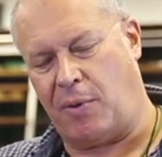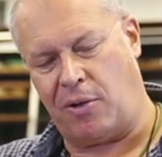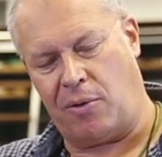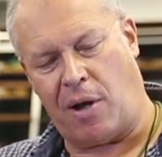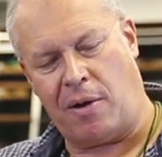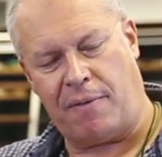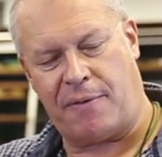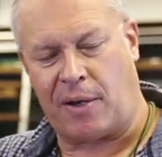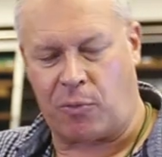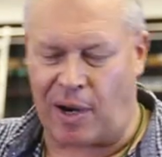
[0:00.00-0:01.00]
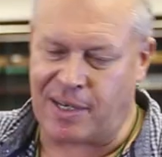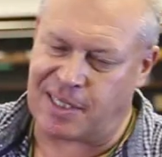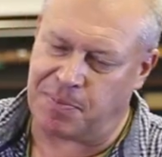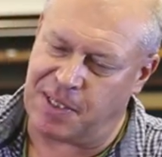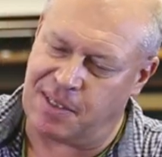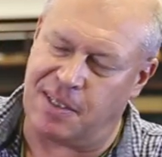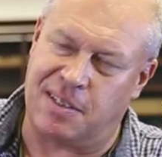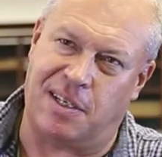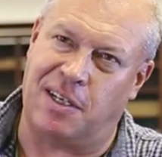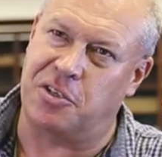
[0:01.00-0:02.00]
when you only found one
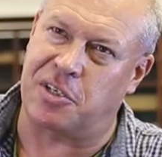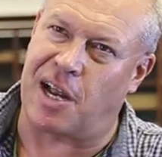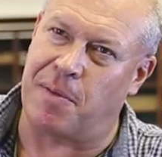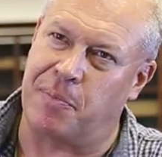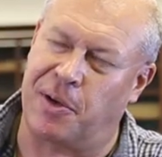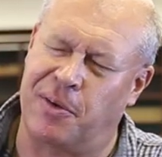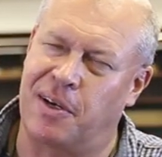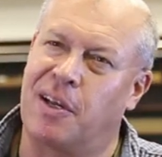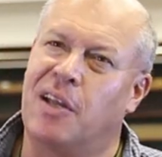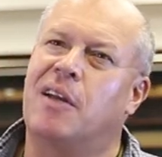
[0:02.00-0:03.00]
species in each time period,